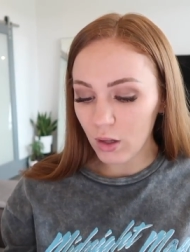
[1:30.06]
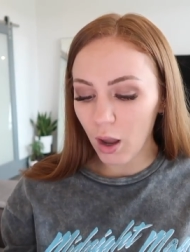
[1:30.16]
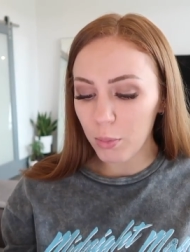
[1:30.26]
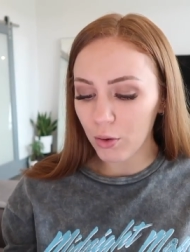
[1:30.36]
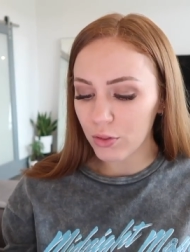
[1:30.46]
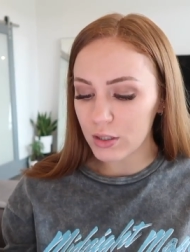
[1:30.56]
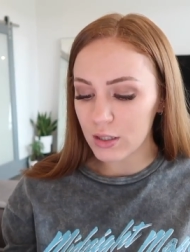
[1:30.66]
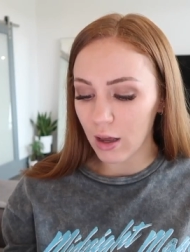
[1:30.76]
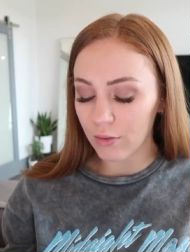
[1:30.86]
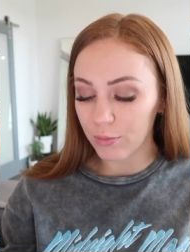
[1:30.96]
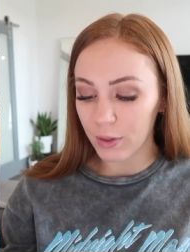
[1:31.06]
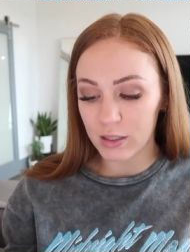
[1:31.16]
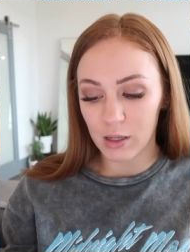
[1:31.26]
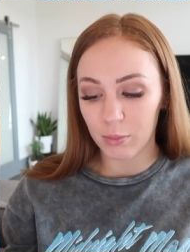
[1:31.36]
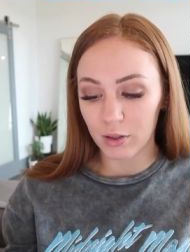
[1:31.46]
I built this life
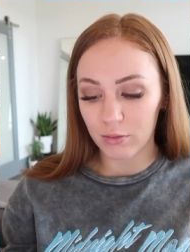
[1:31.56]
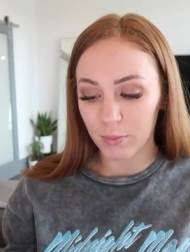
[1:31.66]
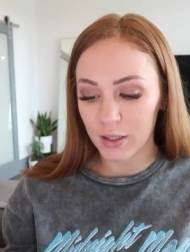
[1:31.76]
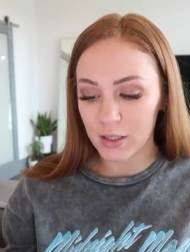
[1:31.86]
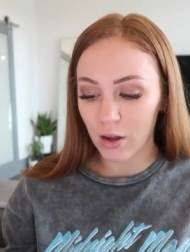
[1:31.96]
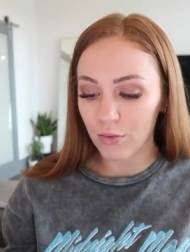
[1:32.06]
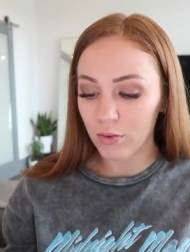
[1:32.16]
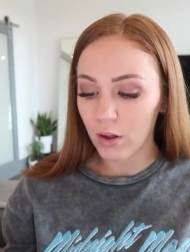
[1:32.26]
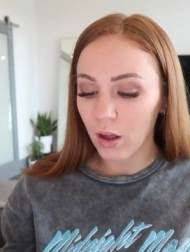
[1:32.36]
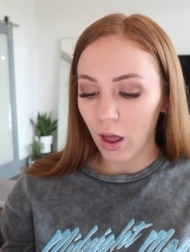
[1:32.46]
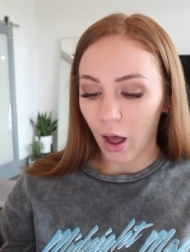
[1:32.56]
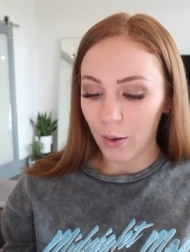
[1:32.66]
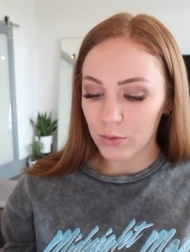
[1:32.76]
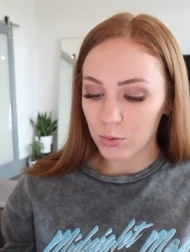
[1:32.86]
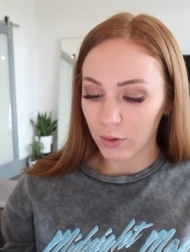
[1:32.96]
because I believe in myself.
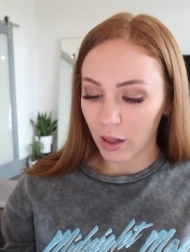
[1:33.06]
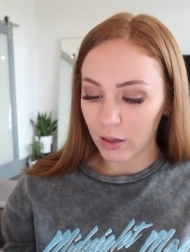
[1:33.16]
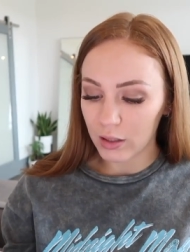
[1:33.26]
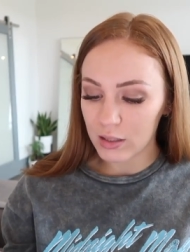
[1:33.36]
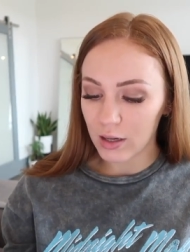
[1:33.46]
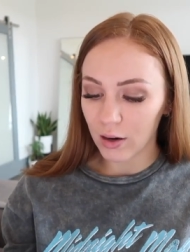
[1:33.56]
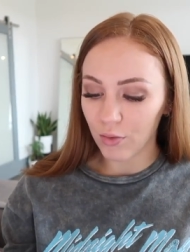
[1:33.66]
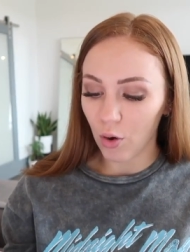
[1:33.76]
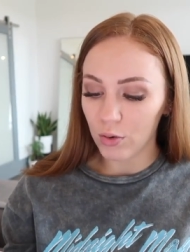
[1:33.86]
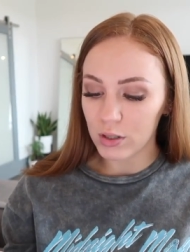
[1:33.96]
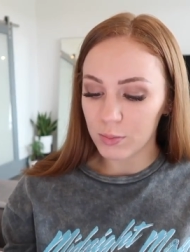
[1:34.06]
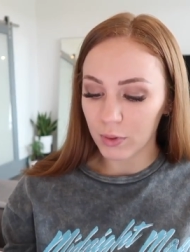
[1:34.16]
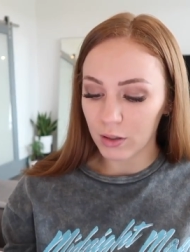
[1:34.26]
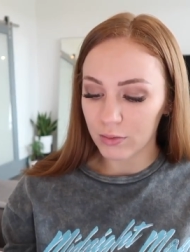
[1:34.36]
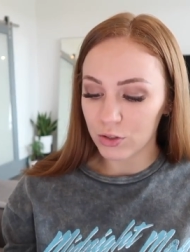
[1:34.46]
I was relentless, and I've always
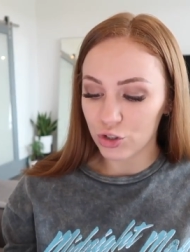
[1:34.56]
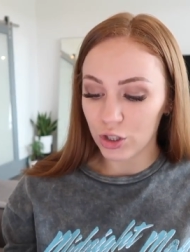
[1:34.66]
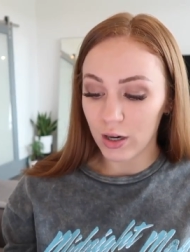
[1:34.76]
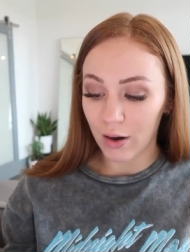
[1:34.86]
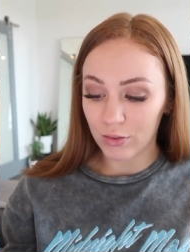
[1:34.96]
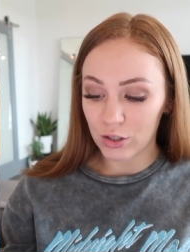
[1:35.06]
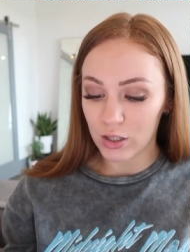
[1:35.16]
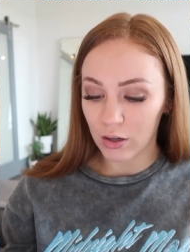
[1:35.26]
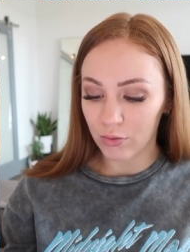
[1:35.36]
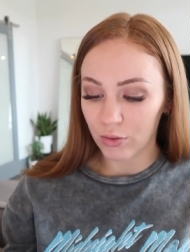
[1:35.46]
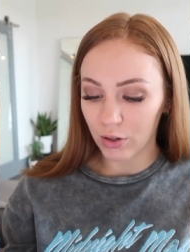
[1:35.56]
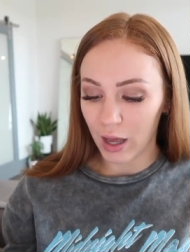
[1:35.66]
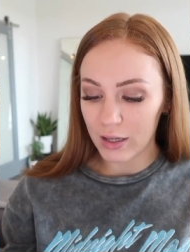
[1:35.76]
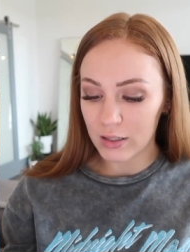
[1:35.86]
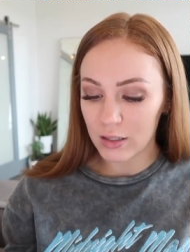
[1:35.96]
believed you should never settle for
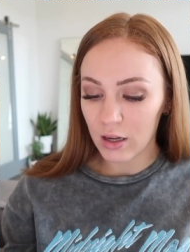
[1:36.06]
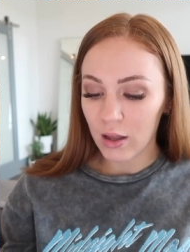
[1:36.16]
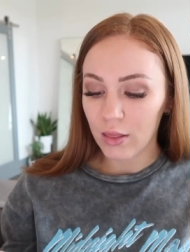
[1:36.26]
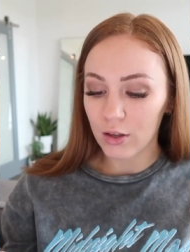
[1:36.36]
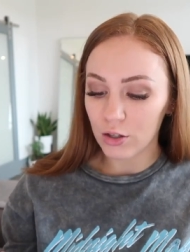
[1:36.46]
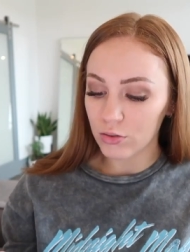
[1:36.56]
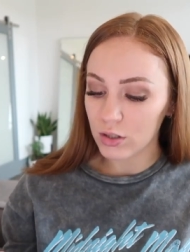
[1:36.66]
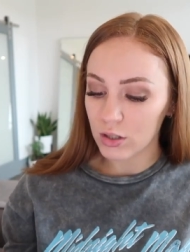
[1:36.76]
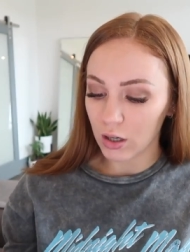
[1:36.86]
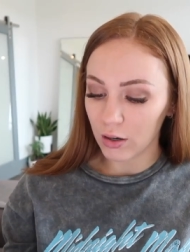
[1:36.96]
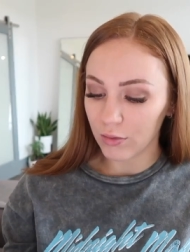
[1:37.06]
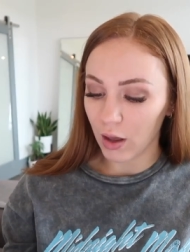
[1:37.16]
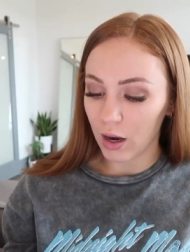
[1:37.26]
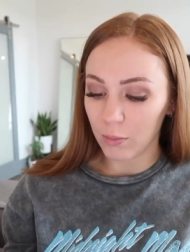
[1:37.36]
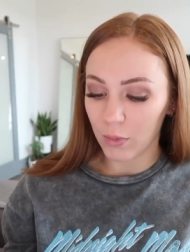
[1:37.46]
less than you deserve,
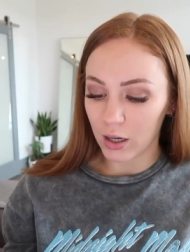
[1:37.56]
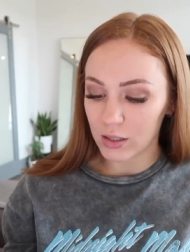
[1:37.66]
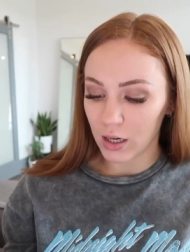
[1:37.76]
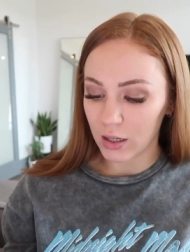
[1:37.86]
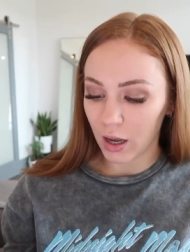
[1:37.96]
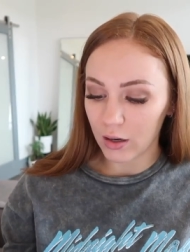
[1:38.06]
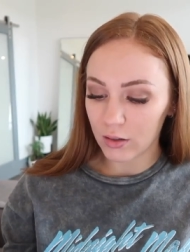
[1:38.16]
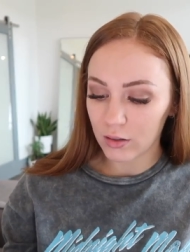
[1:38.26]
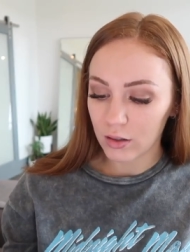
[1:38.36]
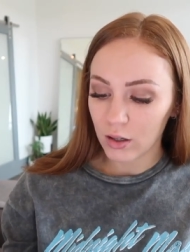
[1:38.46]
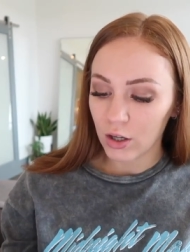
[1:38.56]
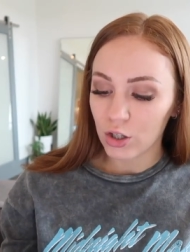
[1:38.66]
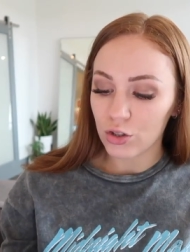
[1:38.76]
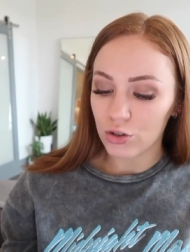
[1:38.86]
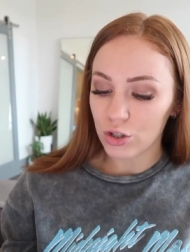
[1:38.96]
and I'm not done yet.
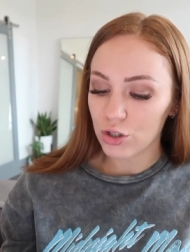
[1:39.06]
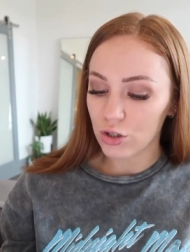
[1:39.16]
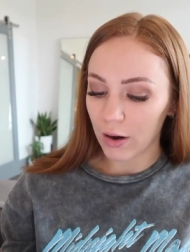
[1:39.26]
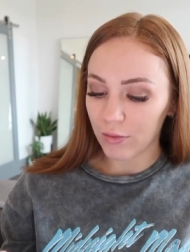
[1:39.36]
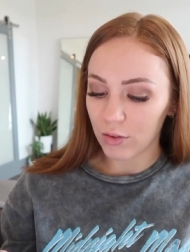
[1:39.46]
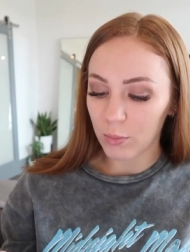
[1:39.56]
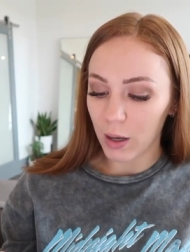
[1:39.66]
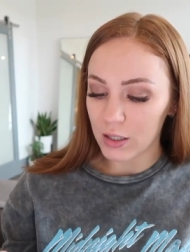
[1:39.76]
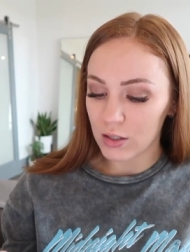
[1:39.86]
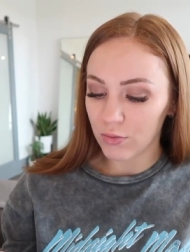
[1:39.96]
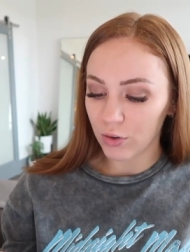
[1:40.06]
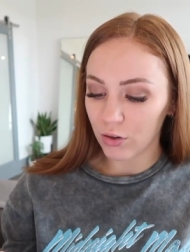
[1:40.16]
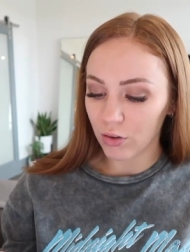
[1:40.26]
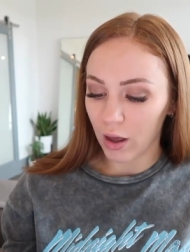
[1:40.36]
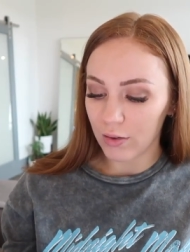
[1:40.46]
You should strive for the best for
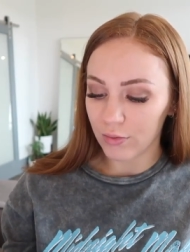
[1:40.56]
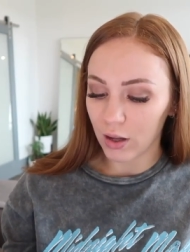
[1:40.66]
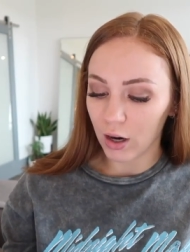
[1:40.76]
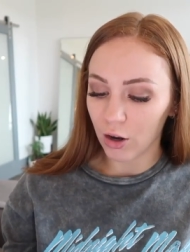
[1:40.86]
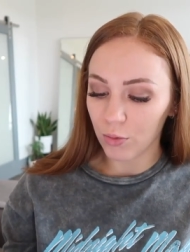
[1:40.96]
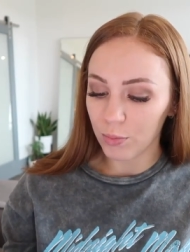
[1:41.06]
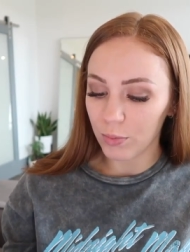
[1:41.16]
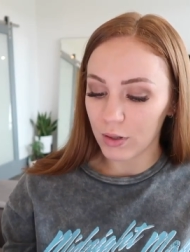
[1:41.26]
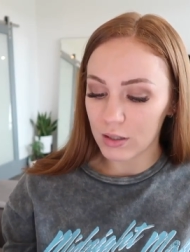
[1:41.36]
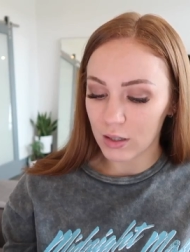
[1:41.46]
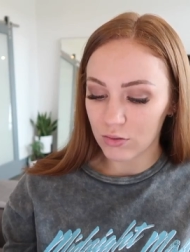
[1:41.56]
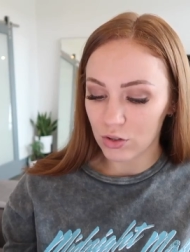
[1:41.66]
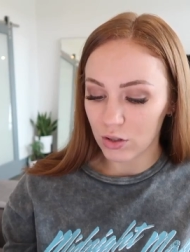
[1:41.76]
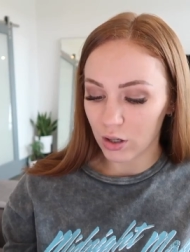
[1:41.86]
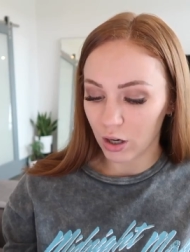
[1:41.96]
your life, and I hope this gives
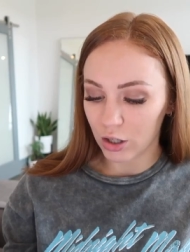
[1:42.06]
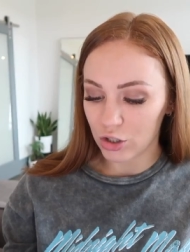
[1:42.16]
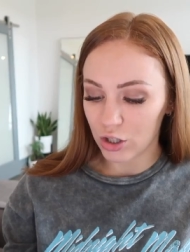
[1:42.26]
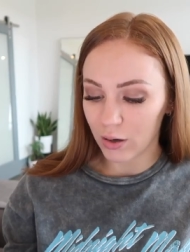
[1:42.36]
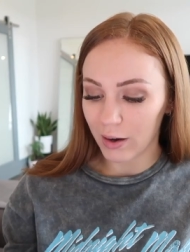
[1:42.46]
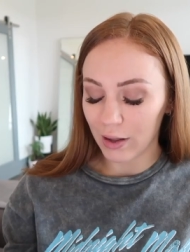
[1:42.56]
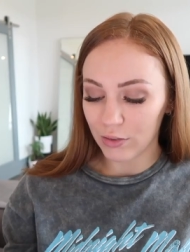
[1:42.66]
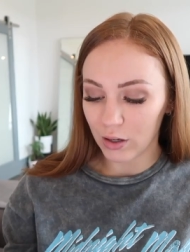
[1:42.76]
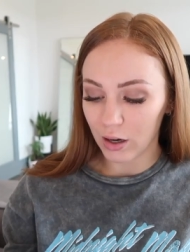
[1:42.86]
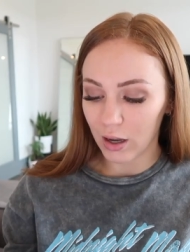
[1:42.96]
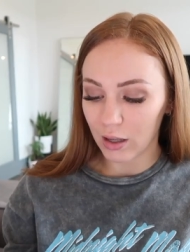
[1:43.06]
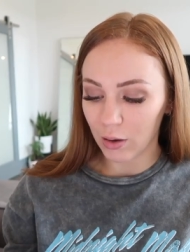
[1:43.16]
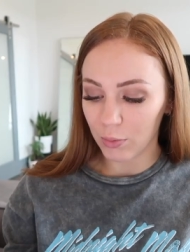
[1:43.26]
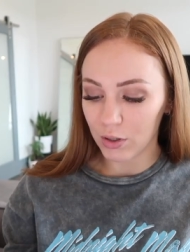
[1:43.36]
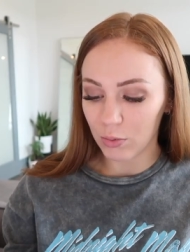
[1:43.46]
you the courage to go out there and
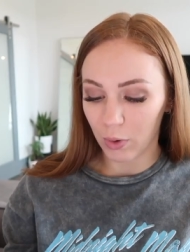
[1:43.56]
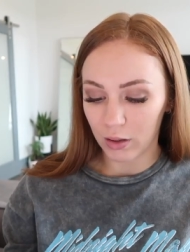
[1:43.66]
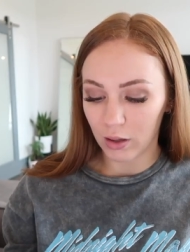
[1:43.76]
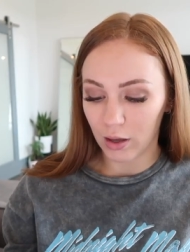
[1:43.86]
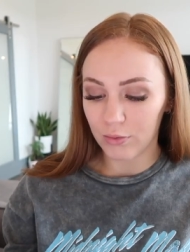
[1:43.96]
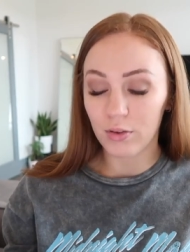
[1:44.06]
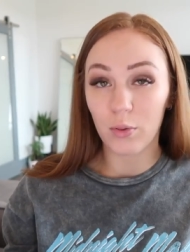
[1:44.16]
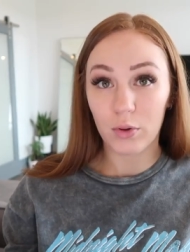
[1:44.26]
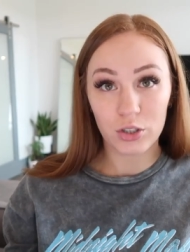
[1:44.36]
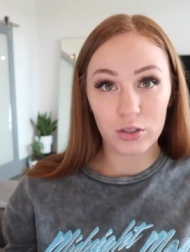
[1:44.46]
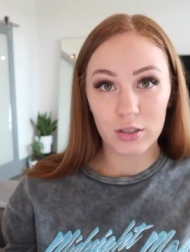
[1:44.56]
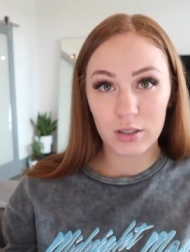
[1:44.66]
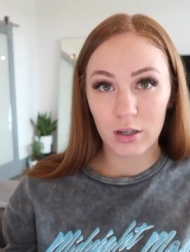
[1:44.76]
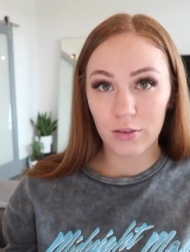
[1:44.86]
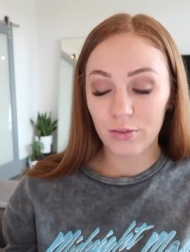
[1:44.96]
get what you want in life and what you
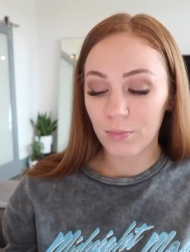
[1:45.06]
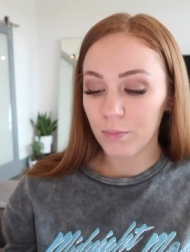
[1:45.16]
deserve.